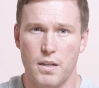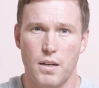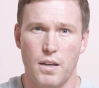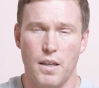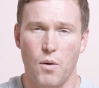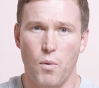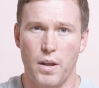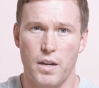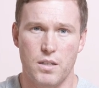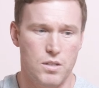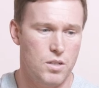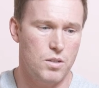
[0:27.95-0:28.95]
that went
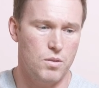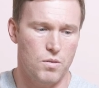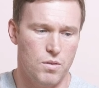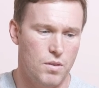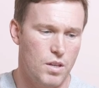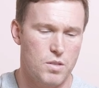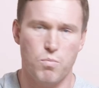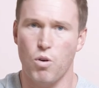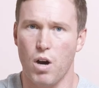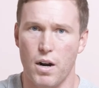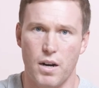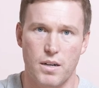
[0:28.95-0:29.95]
into this
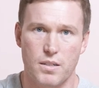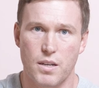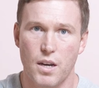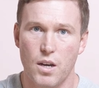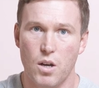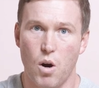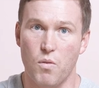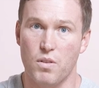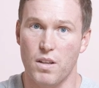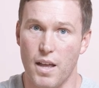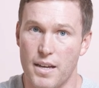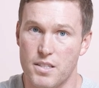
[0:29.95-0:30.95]
product over
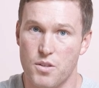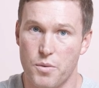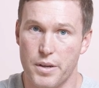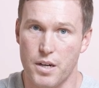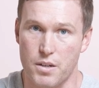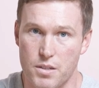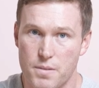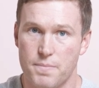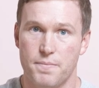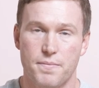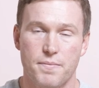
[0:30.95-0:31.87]
the last 3 years.